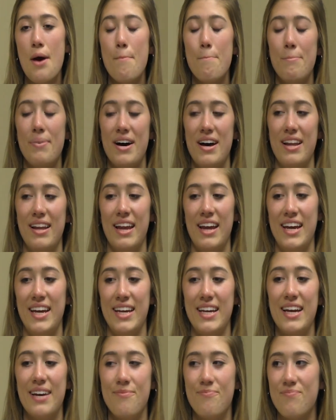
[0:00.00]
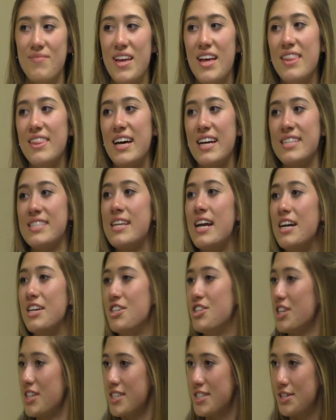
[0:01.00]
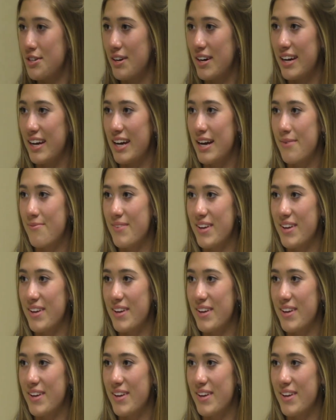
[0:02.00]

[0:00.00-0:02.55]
but like that's not just who I am.